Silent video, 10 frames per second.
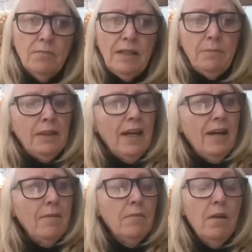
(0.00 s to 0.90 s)
It
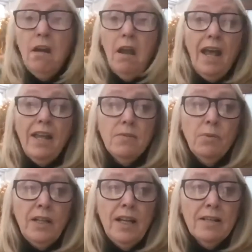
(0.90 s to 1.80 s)
became, as
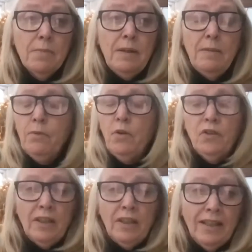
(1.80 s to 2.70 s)
what it has been
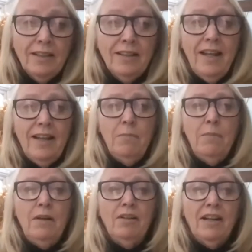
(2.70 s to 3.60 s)
both in England and
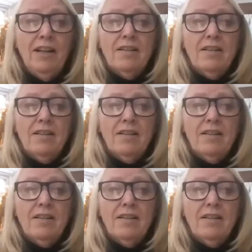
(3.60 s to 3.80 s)
America,